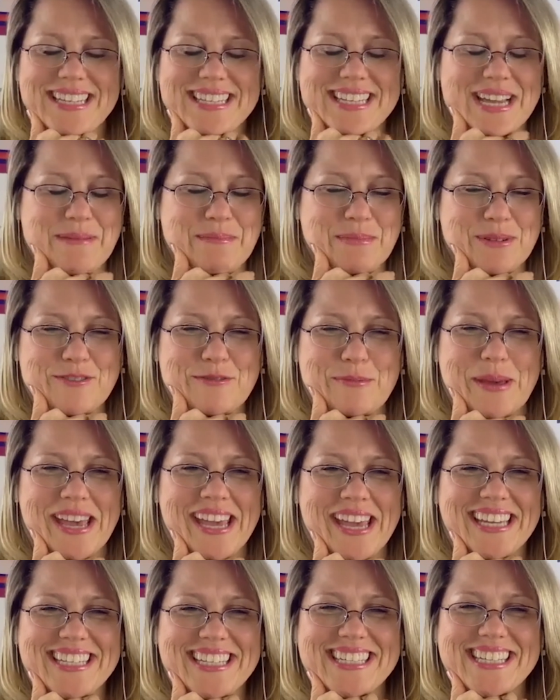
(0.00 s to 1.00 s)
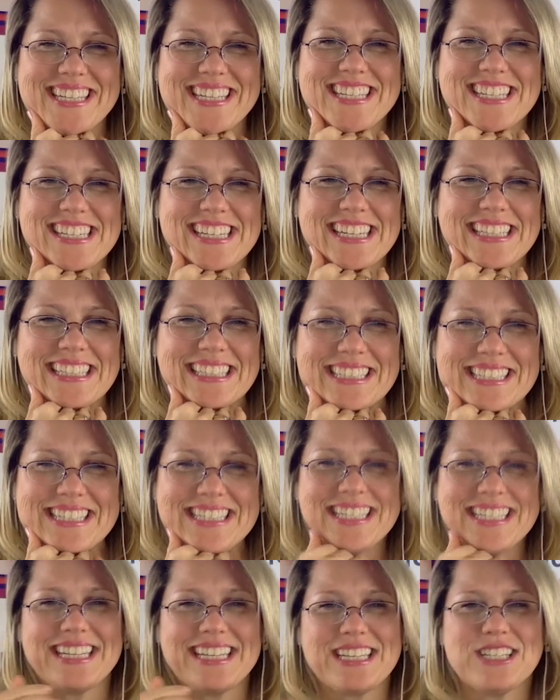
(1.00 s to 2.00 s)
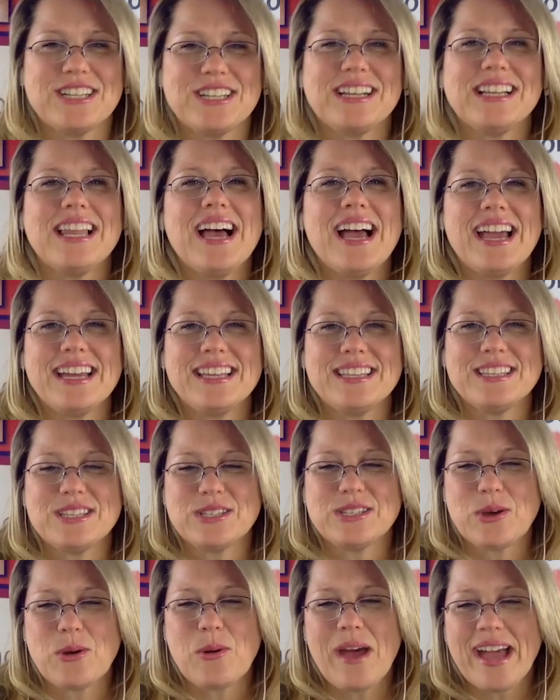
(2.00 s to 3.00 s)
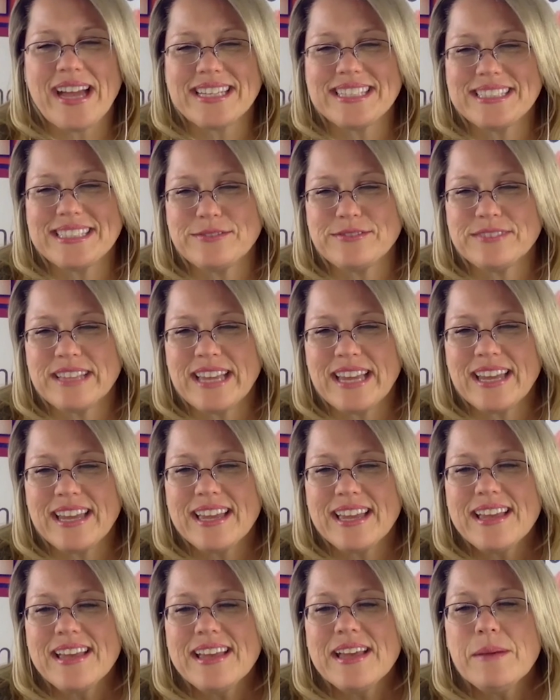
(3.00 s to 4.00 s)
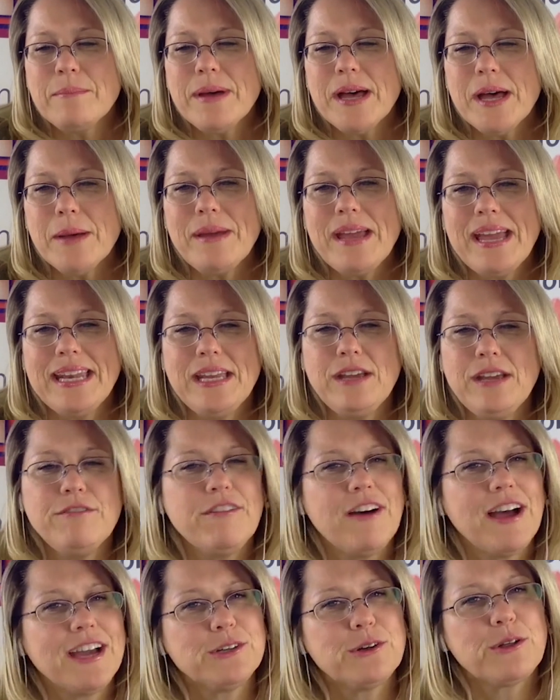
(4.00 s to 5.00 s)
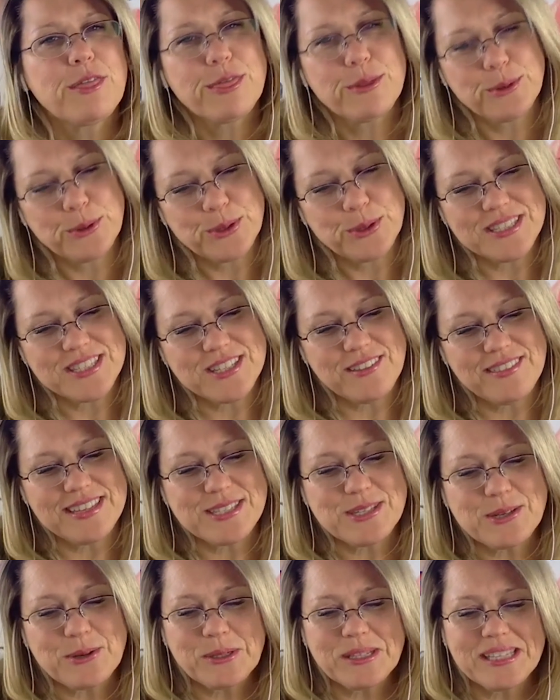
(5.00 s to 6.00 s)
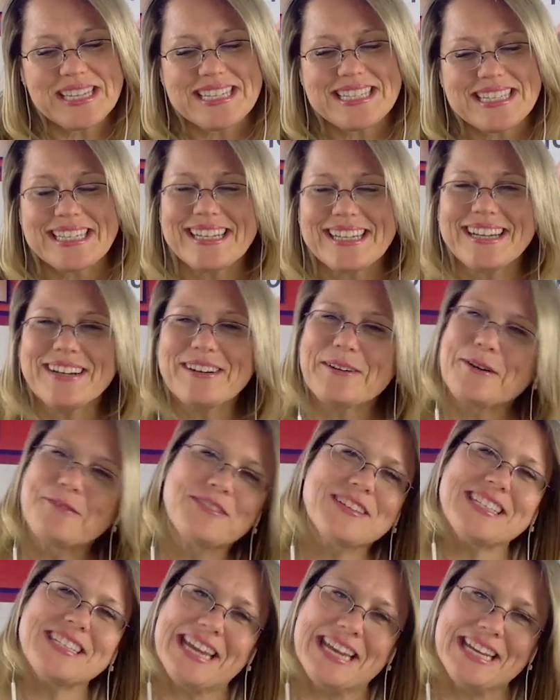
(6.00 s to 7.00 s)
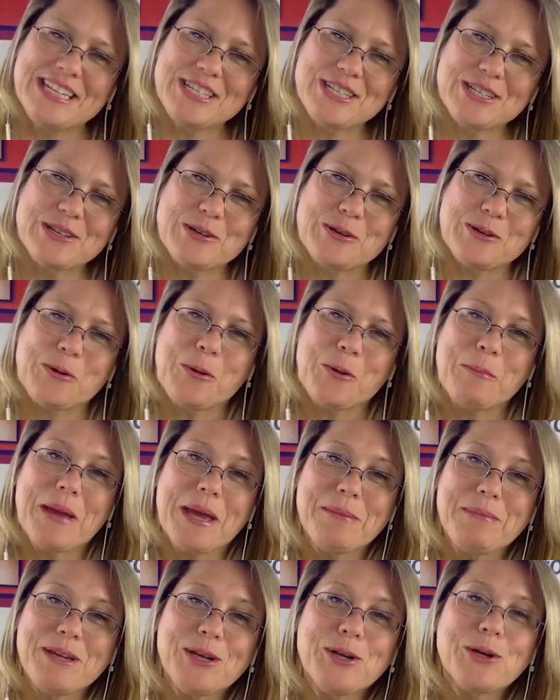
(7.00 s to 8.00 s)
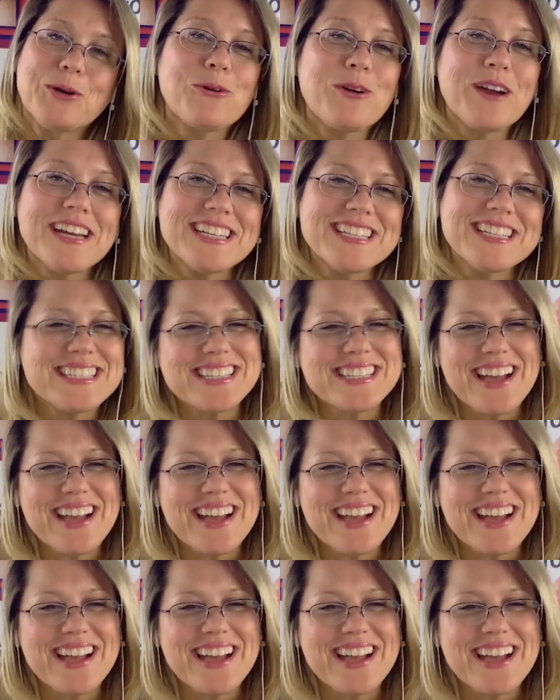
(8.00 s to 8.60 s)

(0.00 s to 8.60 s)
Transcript: example of paying attention and listening to clients mm-hmm. so actively. Barb, any final thoughts on this whole idea of attention, or maybe courageous